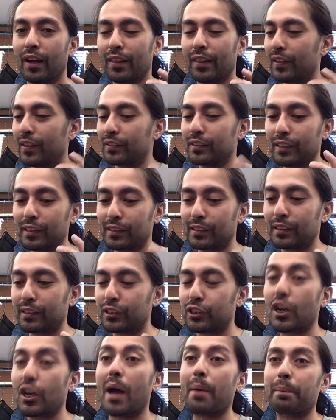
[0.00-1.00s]
these, these,
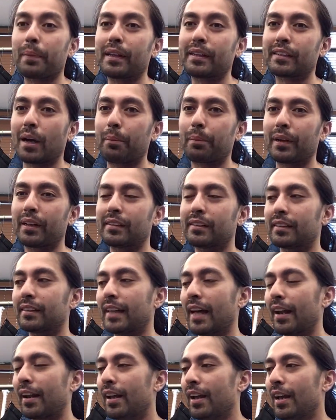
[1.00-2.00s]
these Japanese companies is
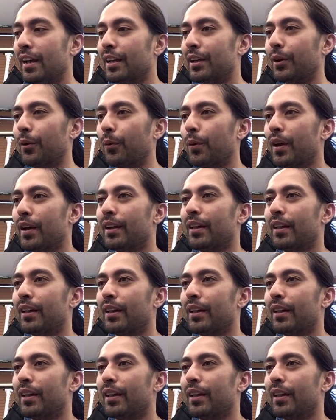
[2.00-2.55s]
that, you know,